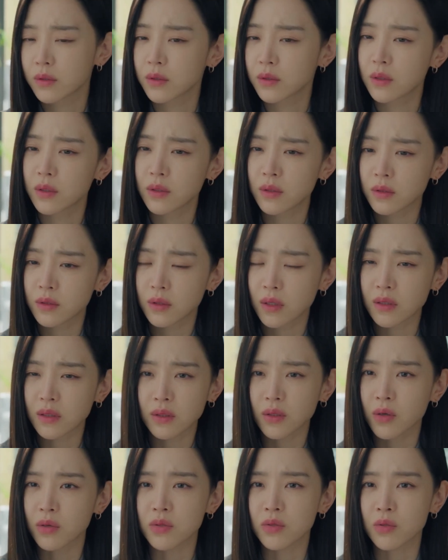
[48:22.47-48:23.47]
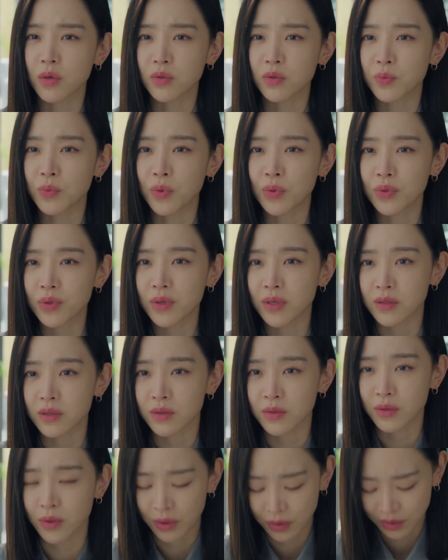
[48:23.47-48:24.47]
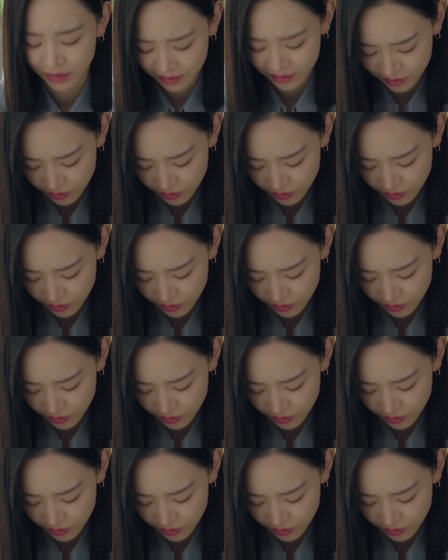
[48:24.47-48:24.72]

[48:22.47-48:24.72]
Joo Eun-ho could not promise anything,